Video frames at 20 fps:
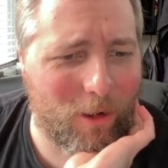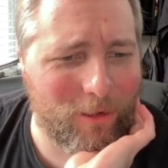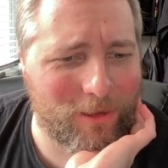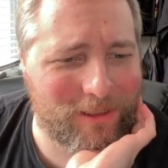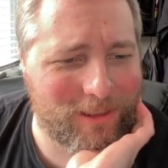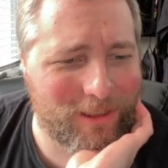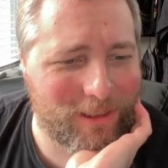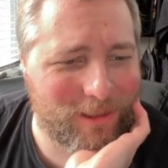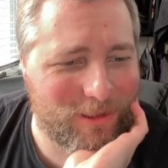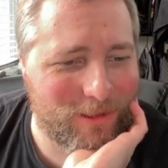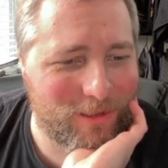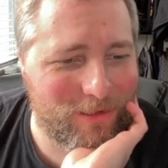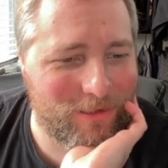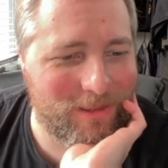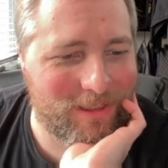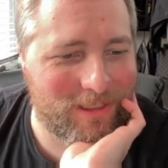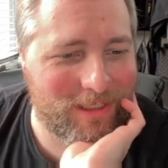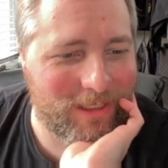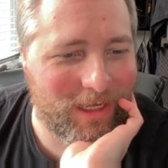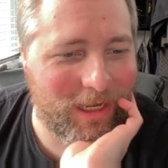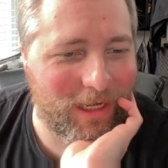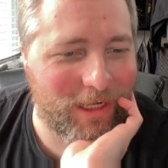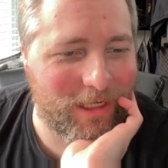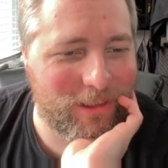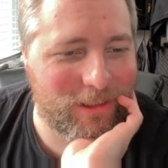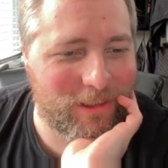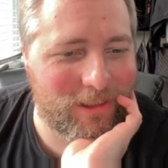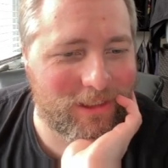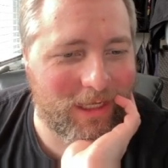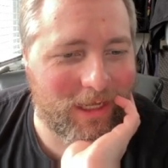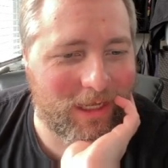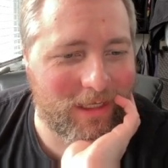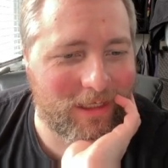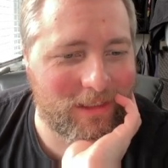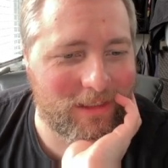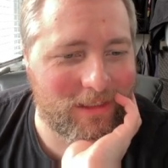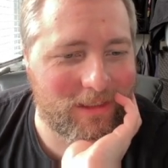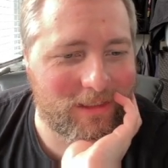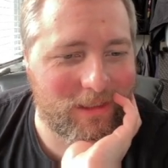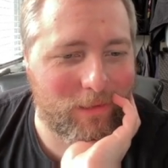Also, 2's engaged
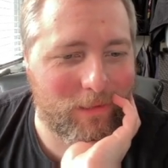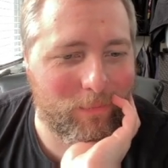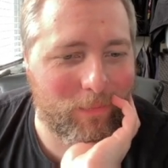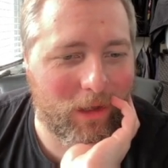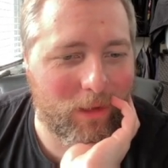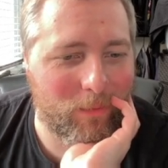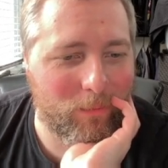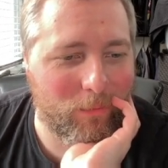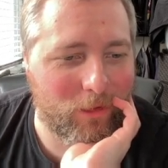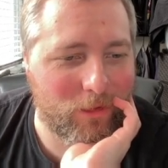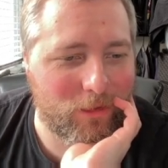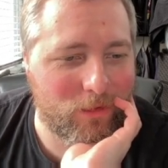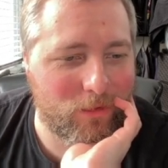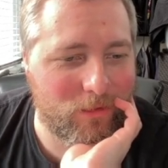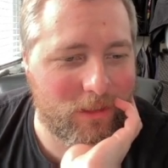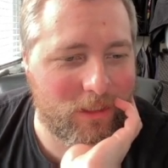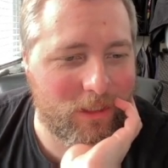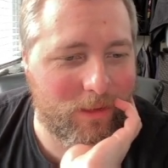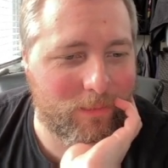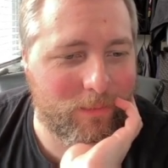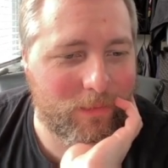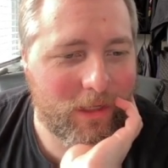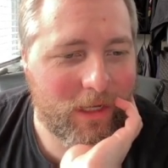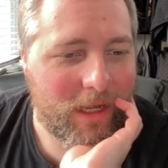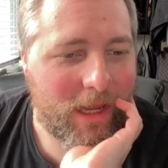status in bottom bar tooltip.